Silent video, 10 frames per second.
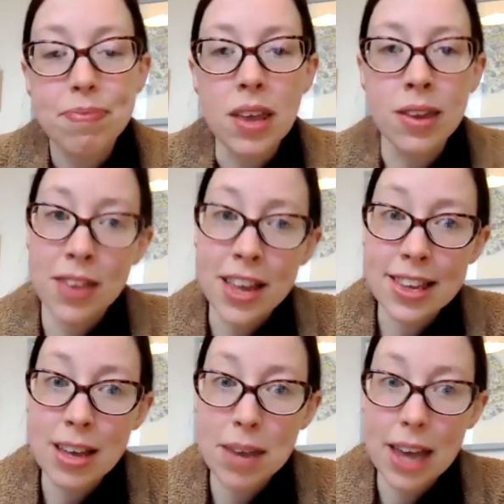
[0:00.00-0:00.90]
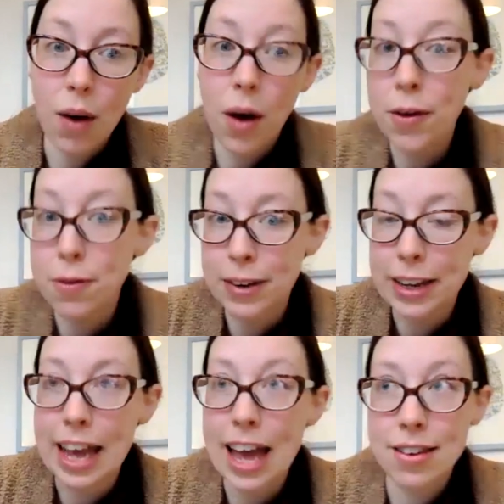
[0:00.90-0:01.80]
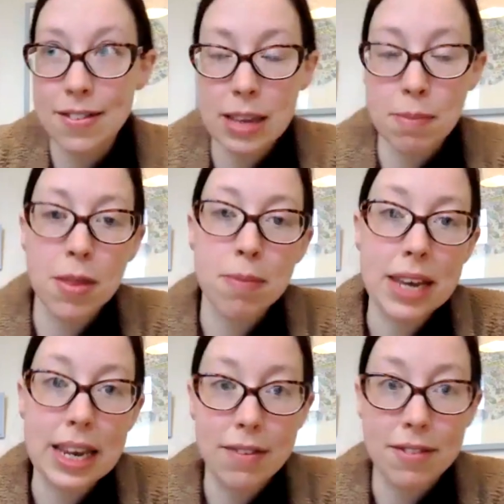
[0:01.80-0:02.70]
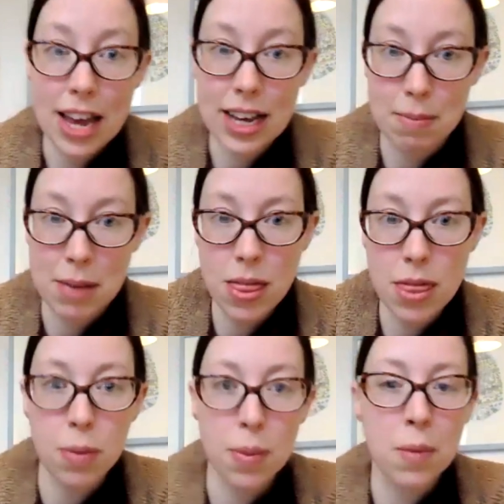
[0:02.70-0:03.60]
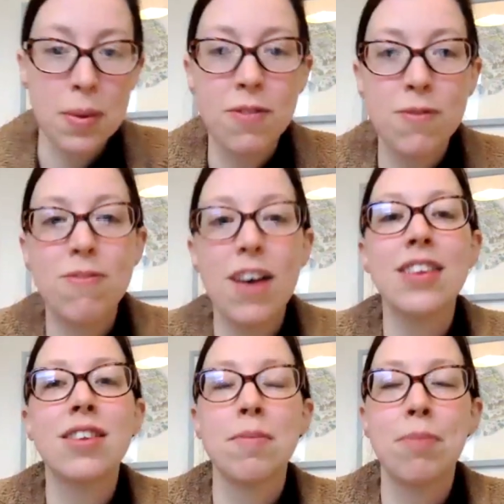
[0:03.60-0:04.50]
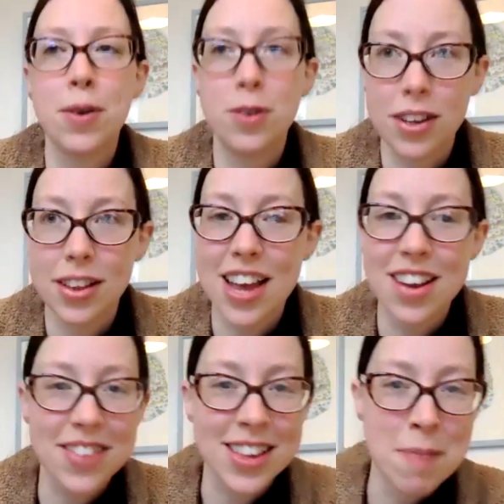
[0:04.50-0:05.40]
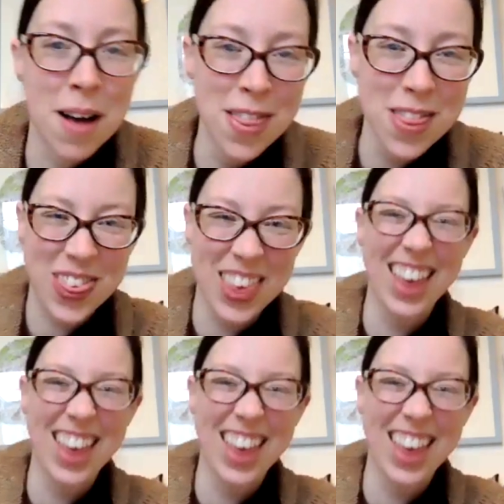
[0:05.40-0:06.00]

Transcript: So that's coming out hopefully end of this month, beginning of next month, although we're fast approaching the end of this month.